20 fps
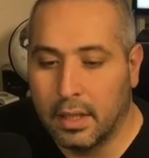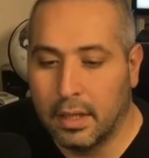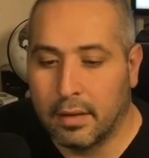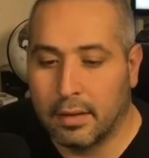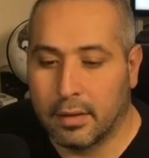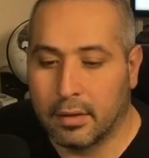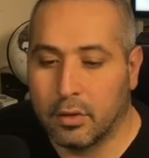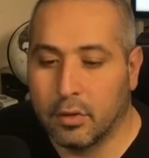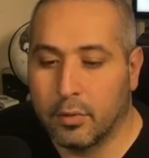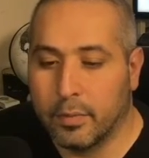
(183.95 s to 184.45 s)
The
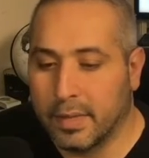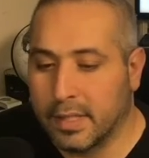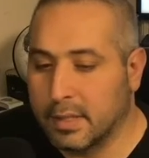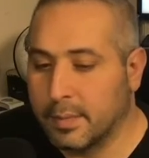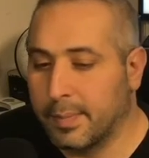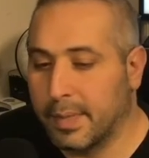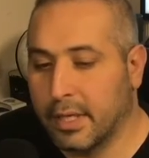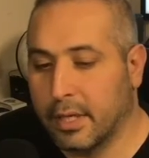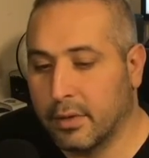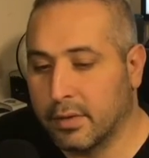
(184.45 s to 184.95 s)
new
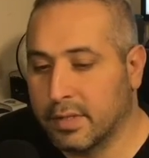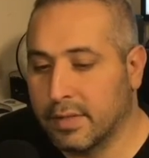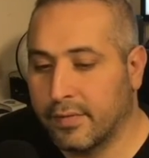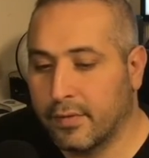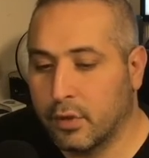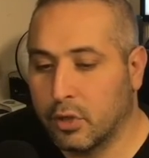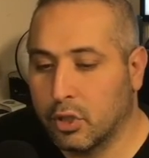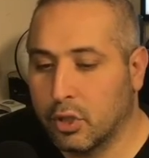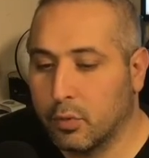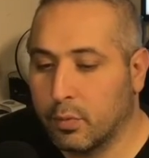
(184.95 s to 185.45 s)
Mespinosa
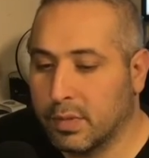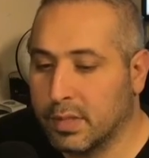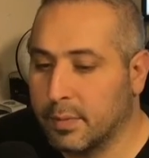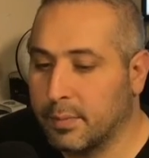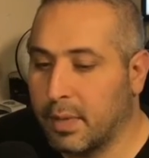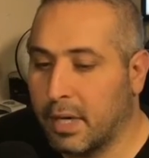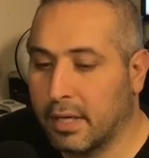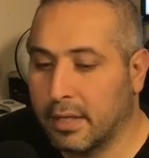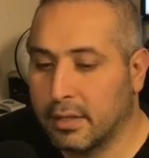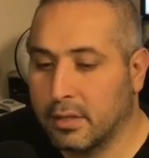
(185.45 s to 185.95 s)
version was
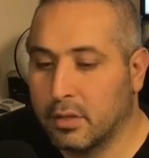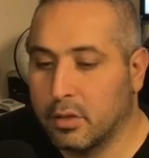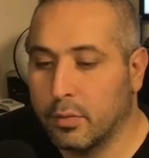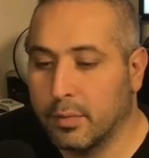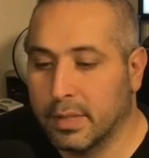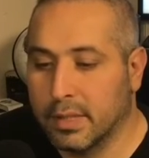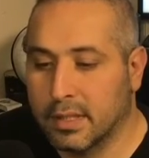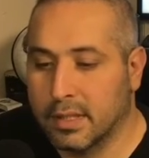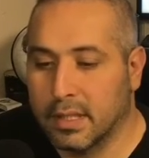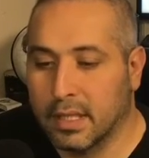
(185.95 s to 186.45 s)
spotted 2
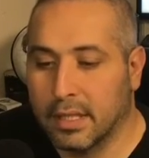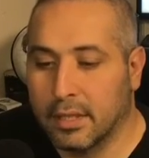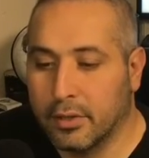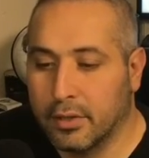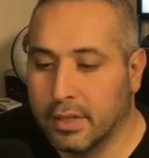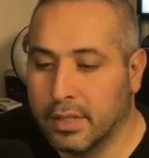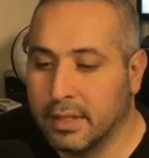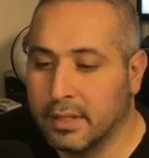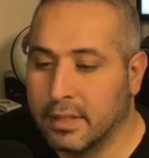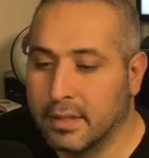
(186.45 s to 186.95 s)
months later
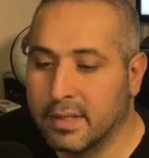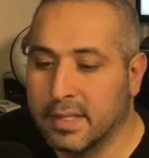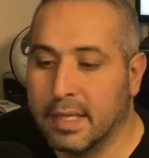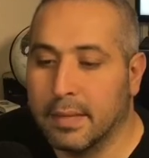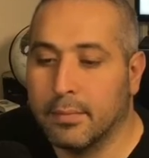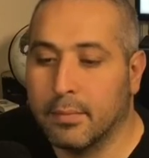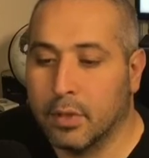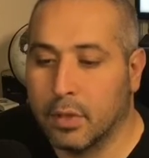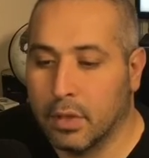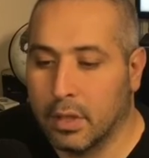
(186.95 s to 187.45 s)
in
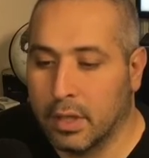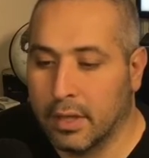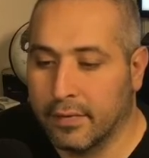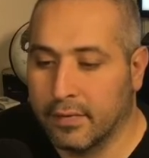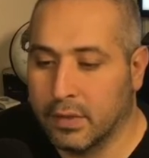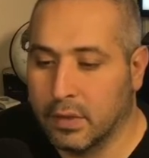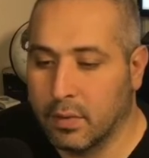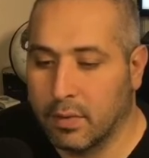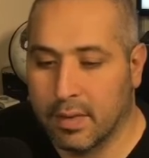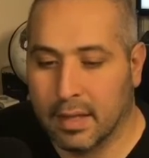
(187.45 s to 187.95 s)
December of
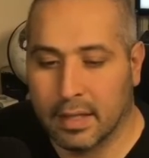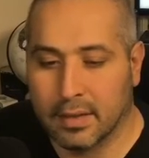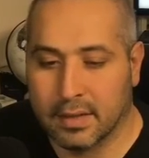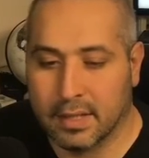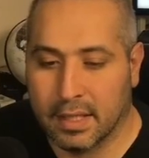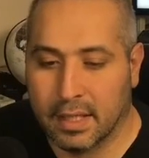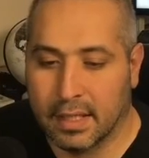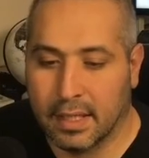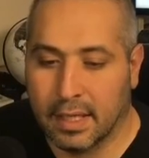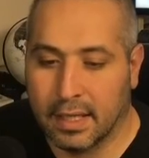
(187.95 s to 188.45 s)

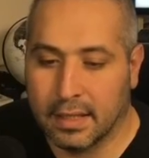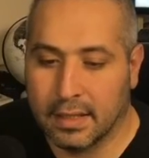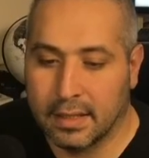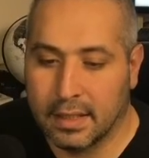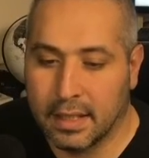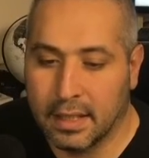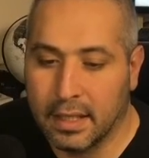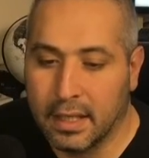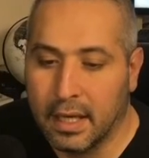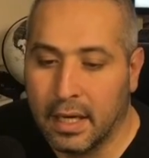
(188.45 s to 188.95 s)

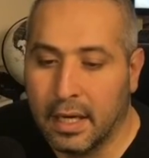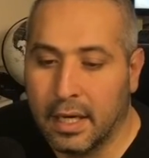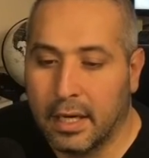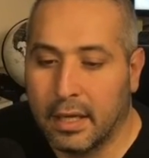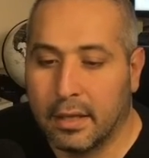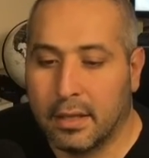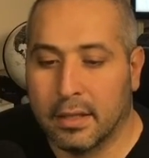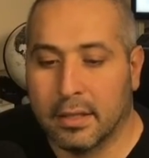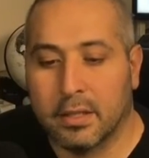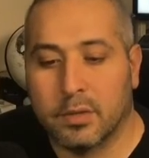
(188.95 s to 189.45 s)
2019.
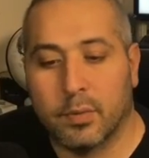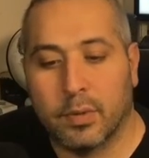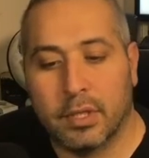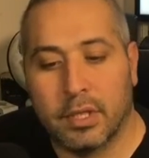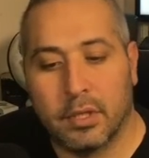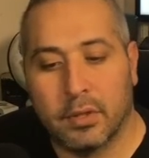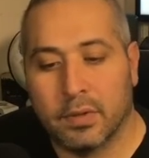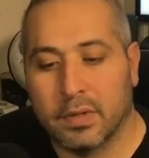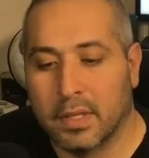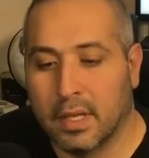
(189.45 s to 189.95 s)
This one
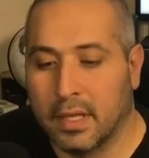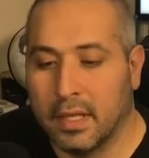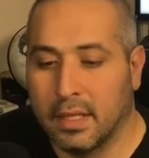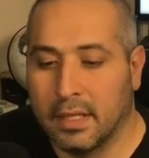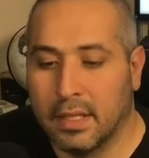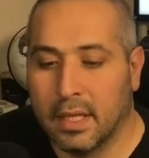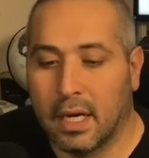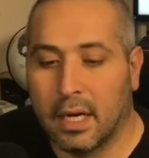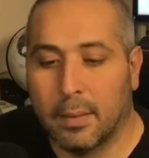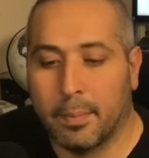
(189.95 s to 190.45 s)
used the
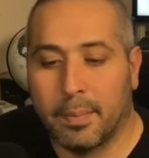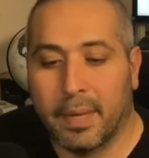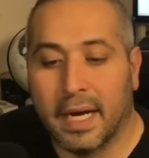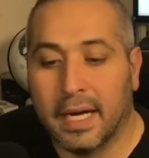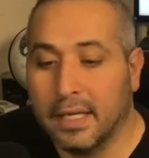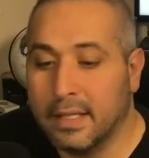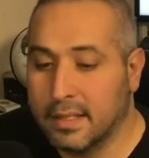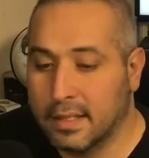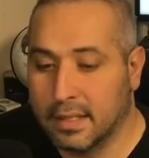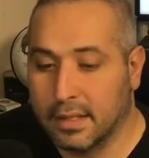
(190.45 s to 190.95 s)

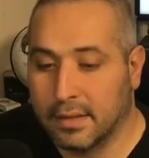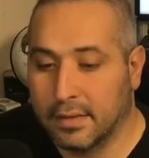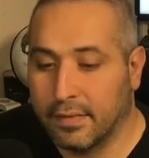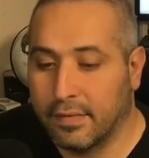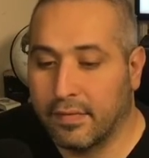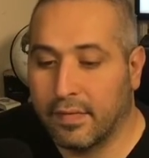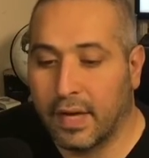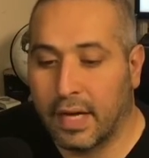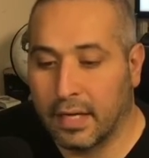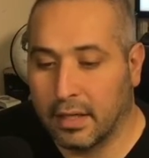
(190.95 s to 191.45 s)
.pisa
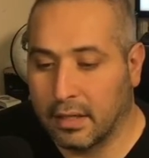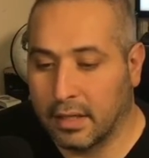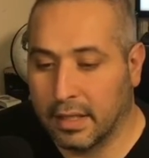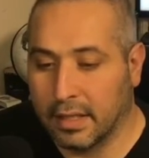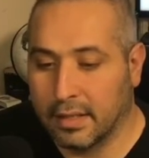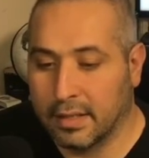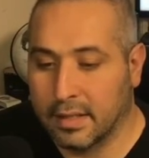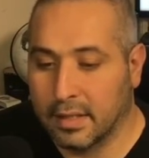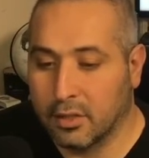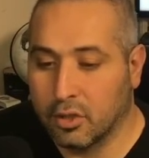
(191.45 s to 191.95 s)
file
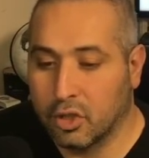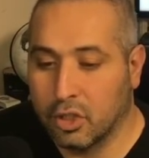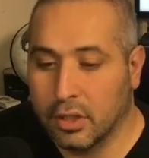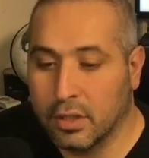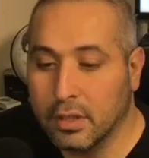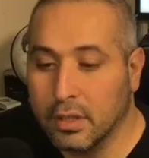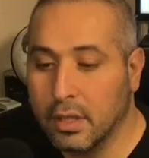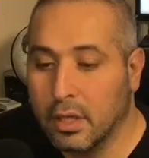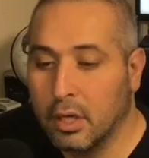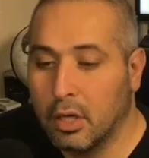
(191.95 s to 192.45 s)

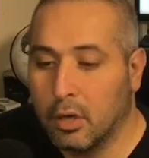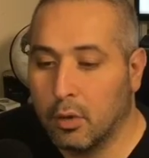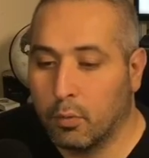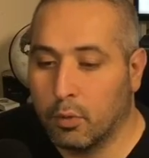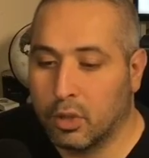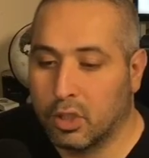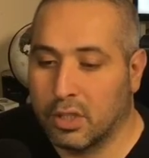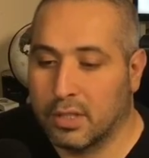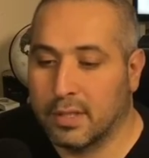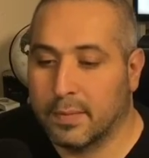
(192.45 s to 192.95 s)
extension,
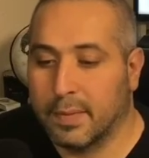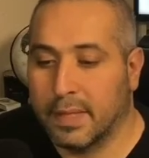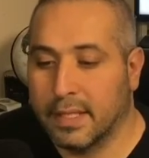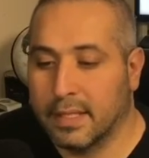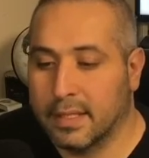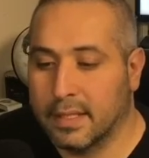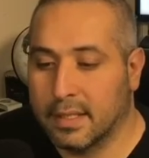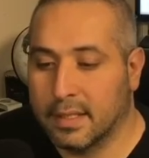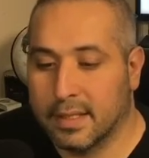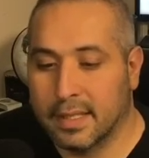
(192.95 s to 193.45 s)
which explains
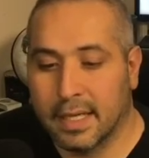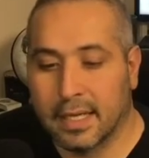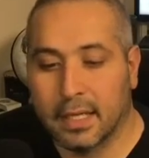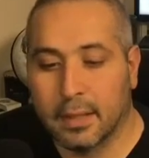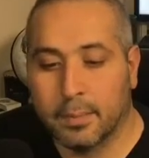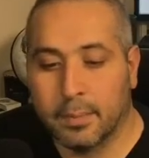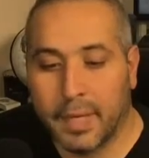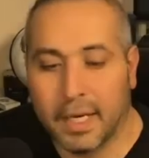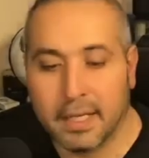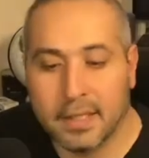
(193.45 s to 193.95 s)
the
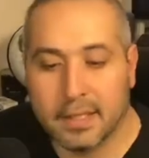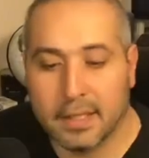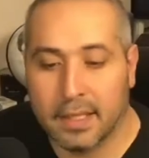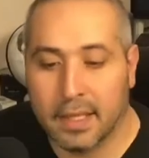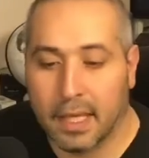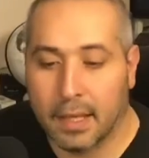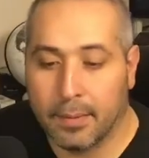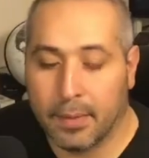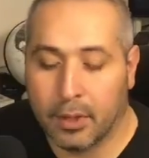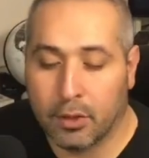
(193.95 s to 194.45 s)
second Pisa
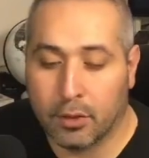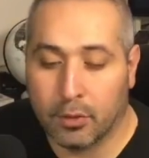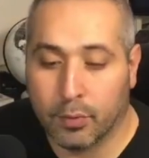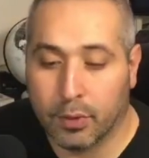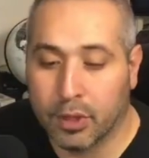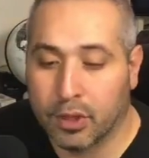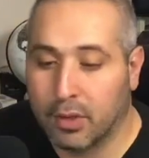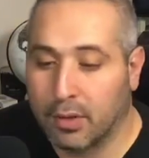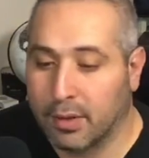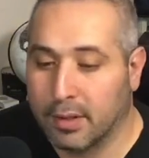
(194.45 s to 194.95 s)
name under
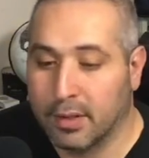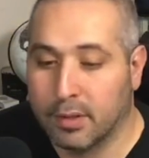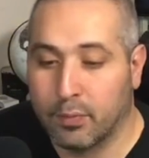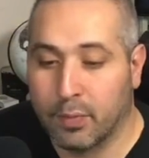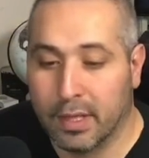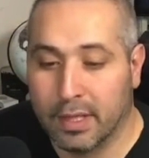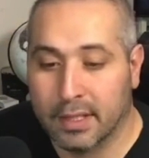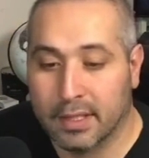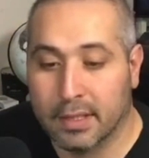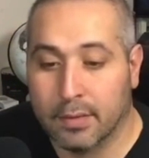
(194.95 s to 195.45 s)
which this
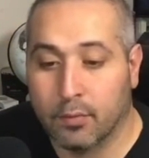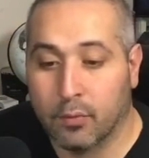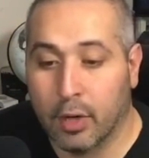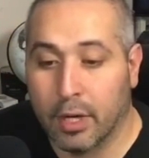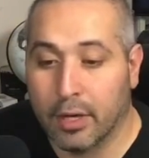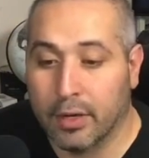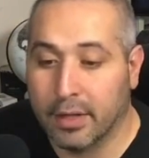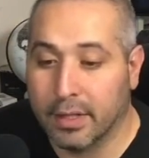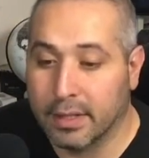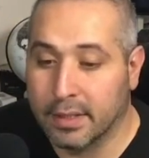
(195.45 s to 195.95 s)

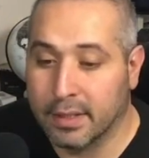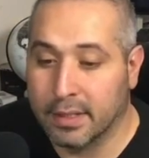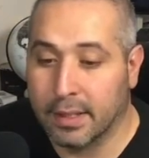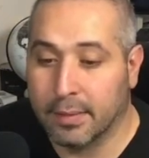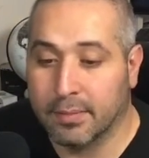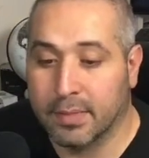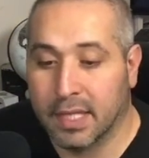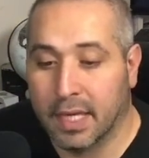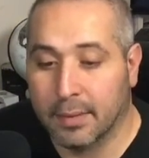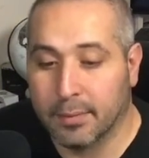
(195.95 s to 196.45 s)
ransomware is
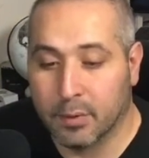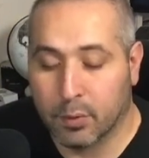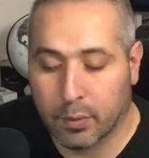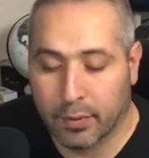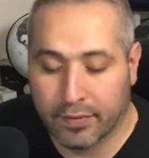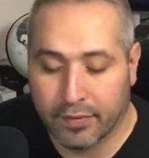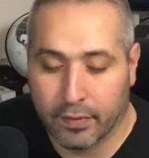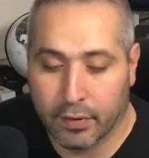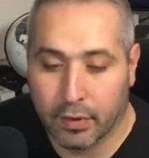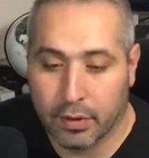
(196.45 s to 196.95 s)
sometimes
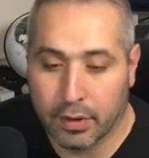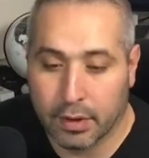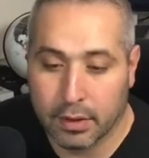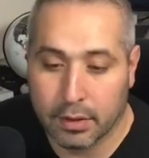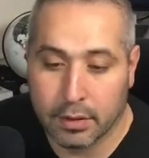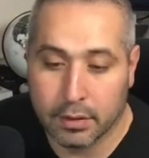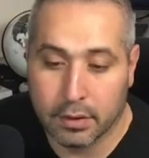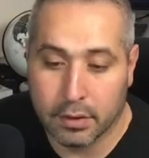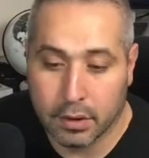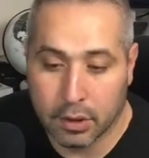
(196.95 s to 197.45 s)
referred
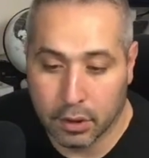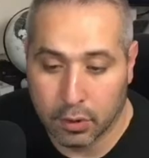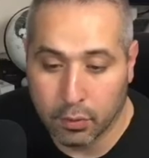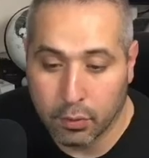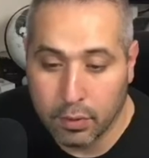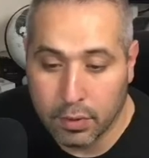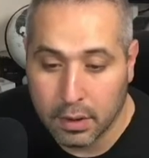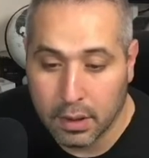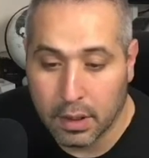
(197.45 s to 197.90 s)
to.